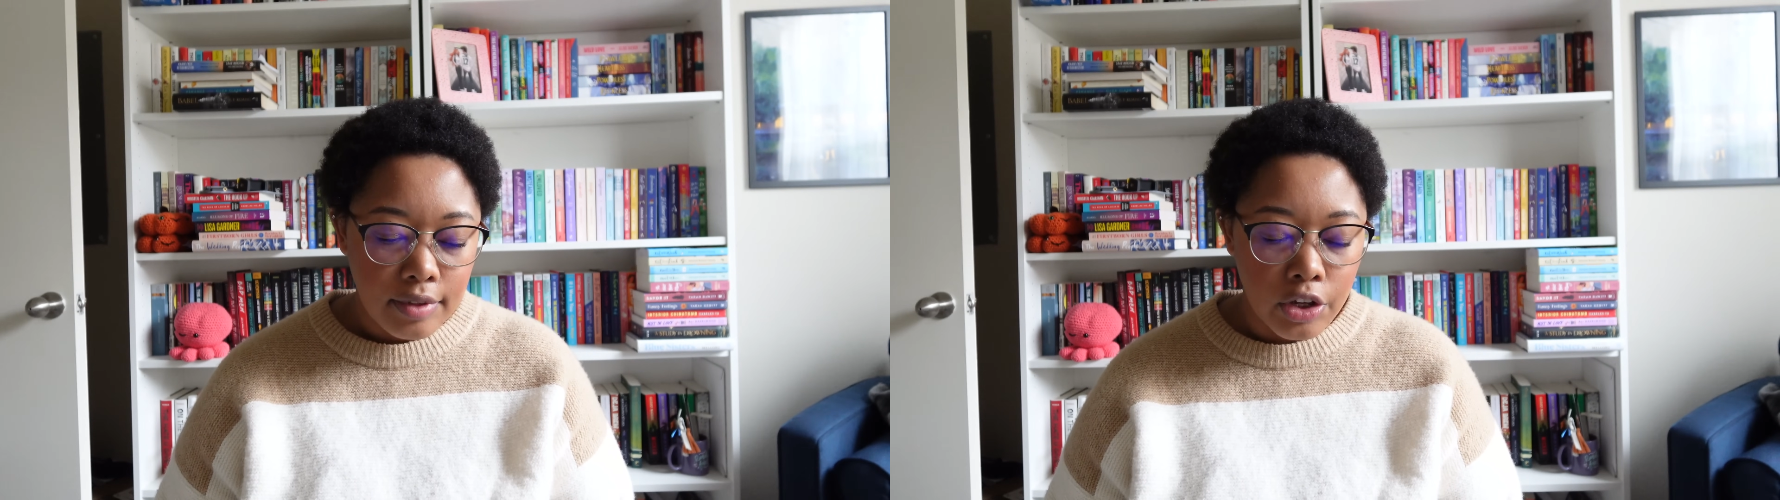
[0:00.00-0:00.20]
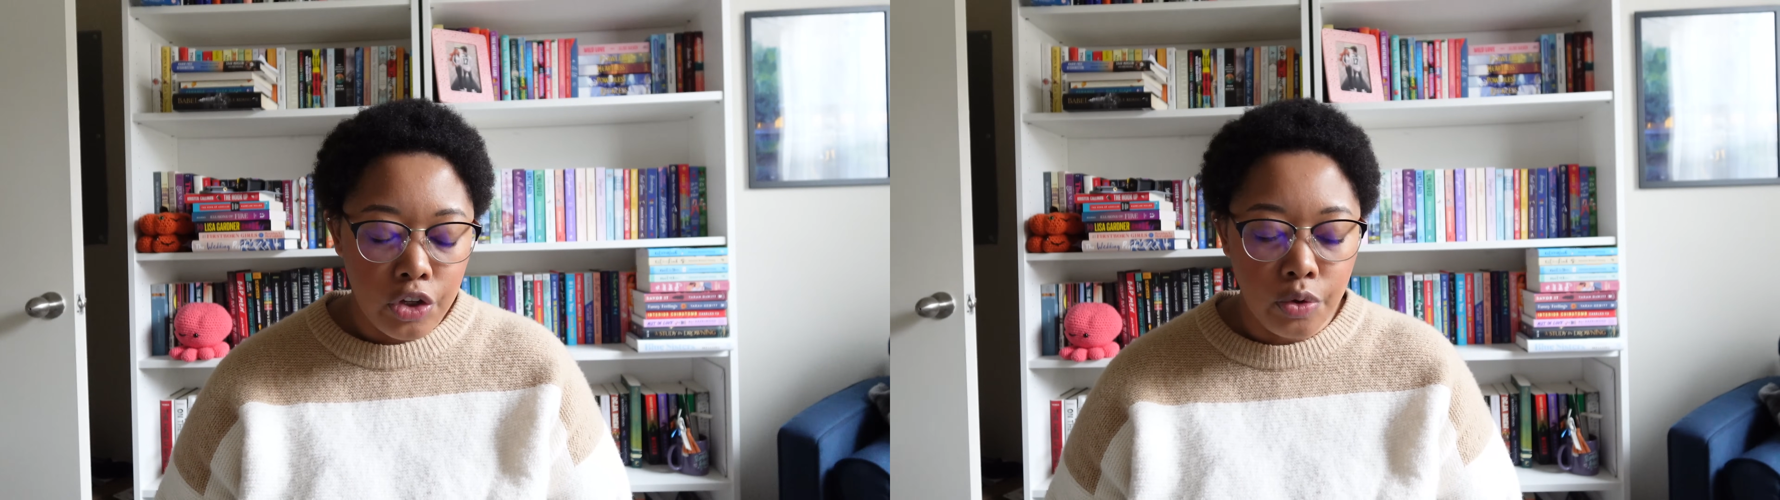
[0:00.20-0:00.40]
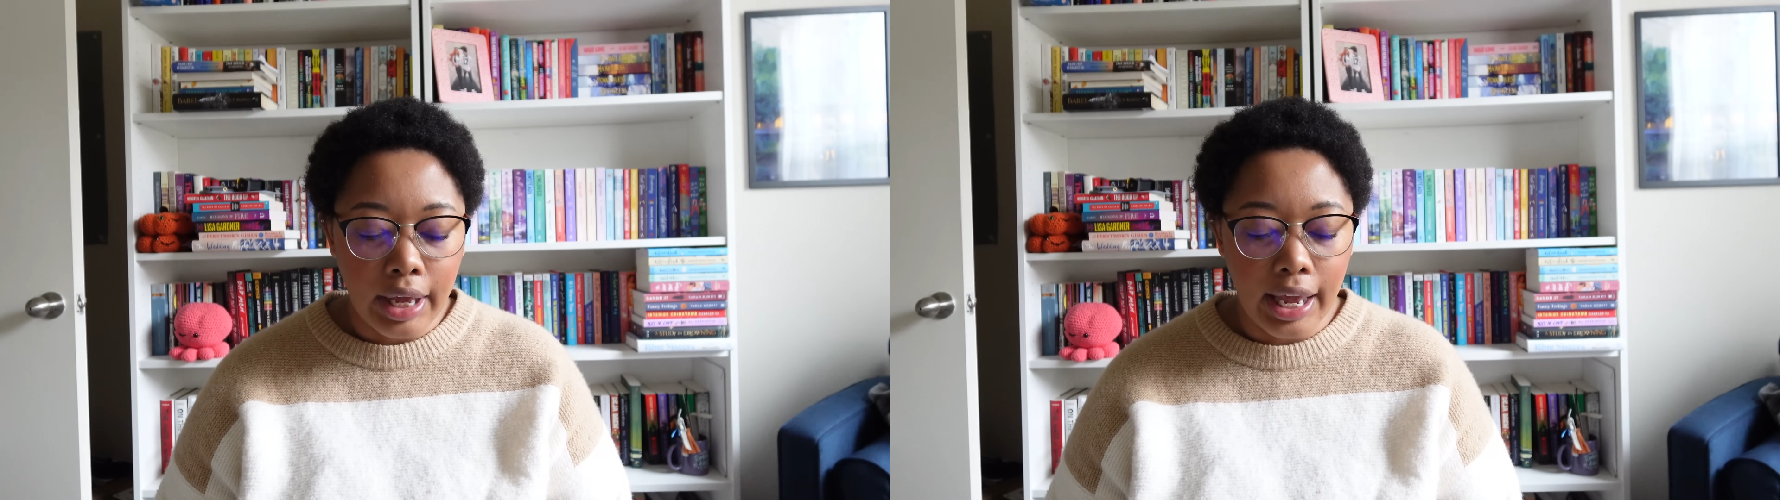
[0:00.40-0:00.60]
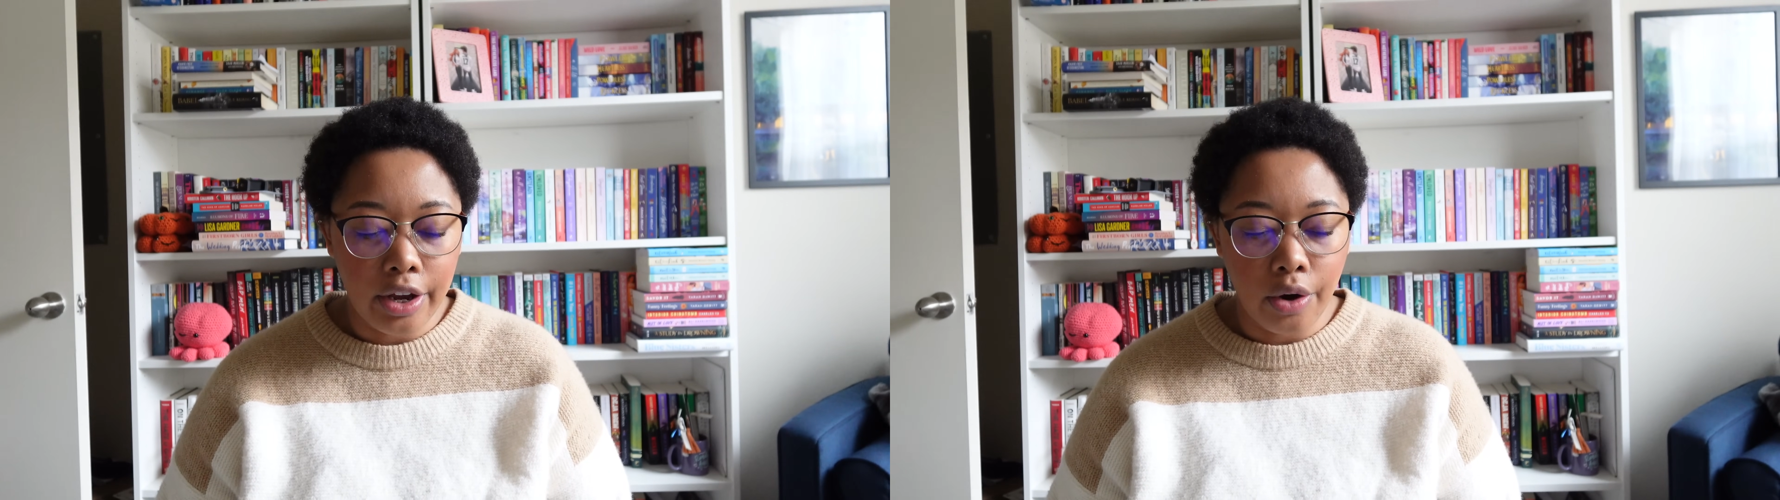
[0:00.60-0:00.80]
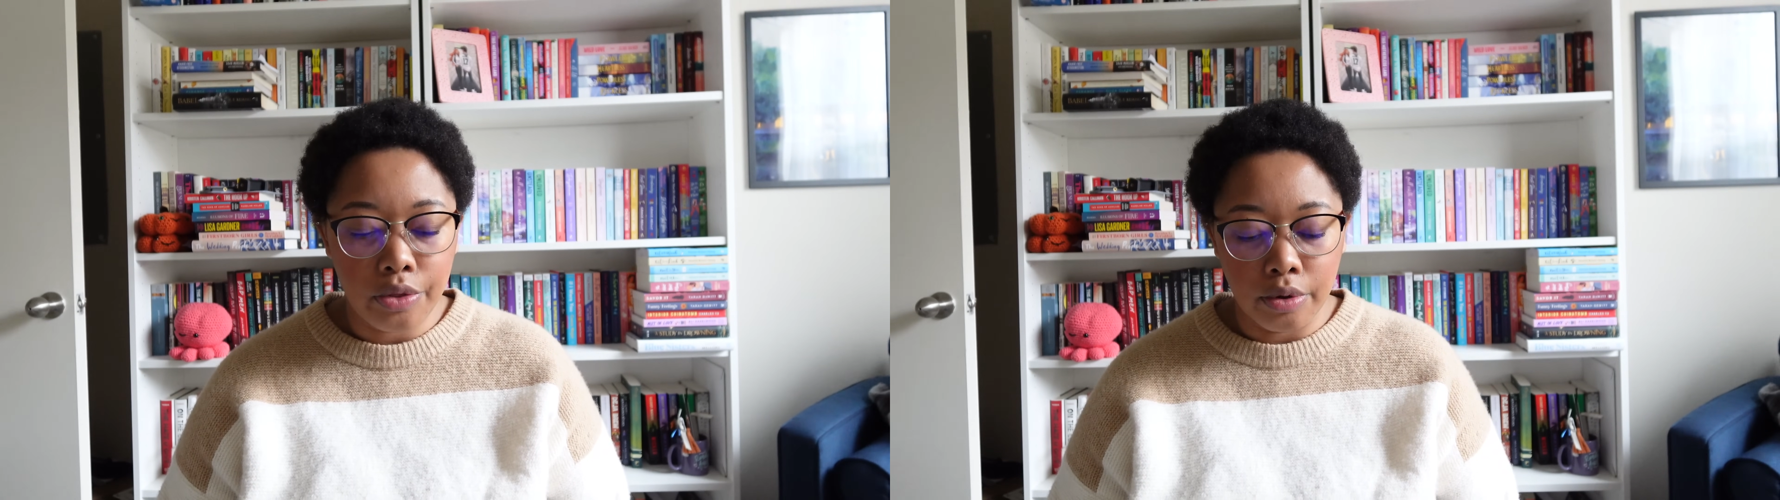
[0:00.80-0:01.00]
you
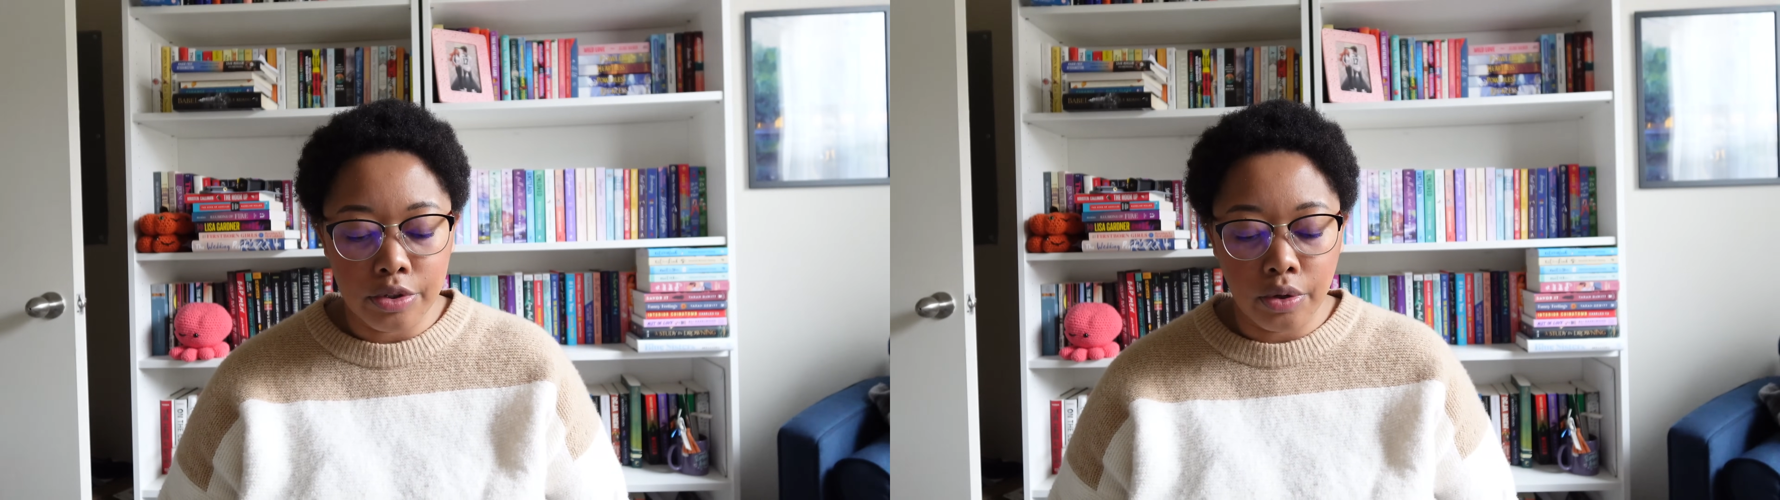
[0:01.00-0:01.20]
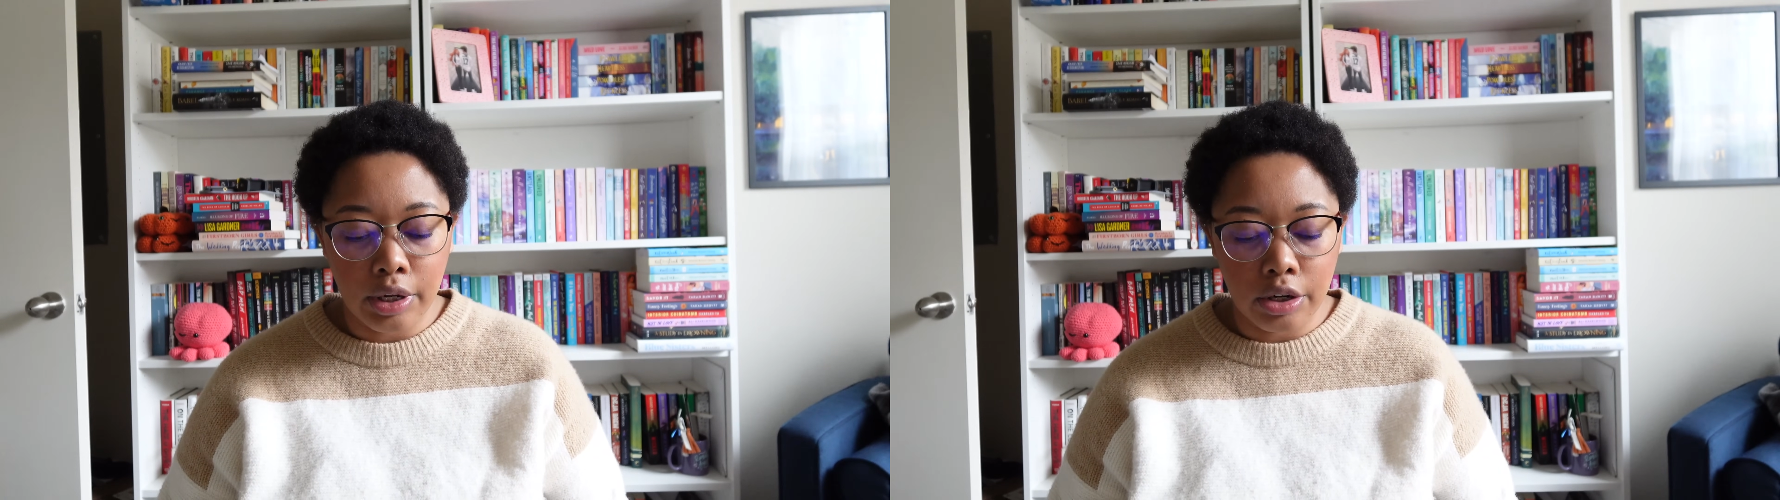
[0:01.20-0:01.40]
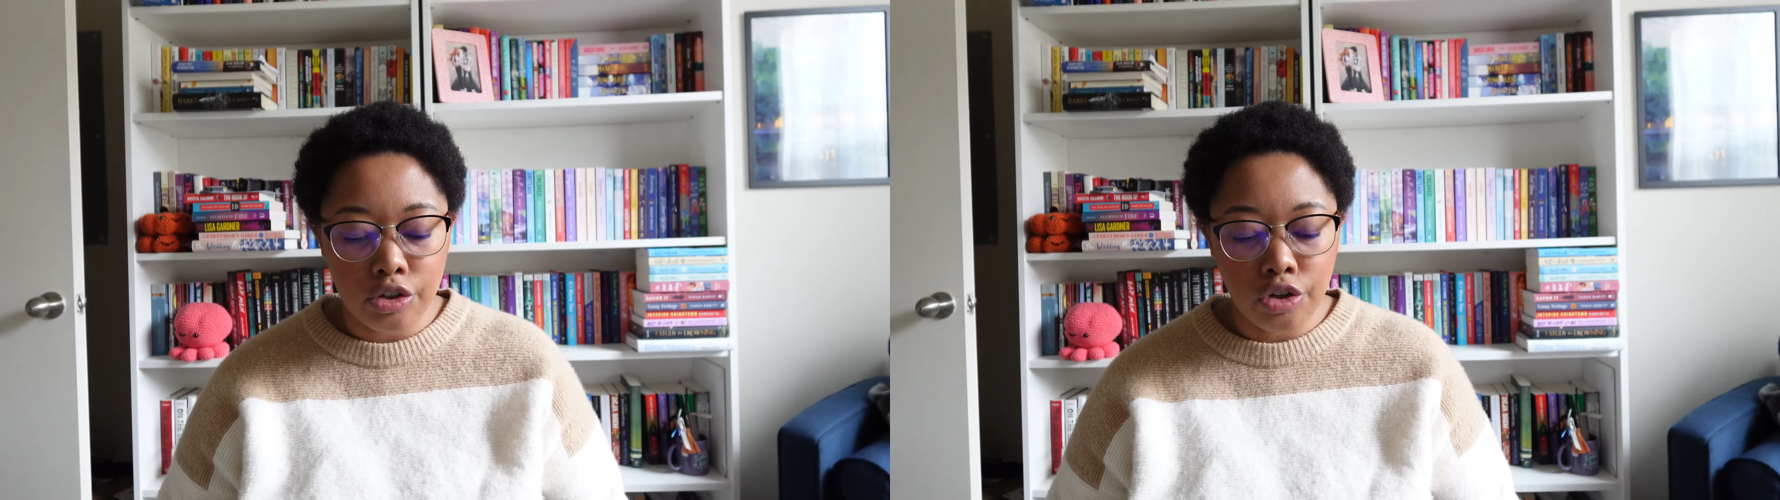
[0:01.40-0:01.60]
can go through. So there's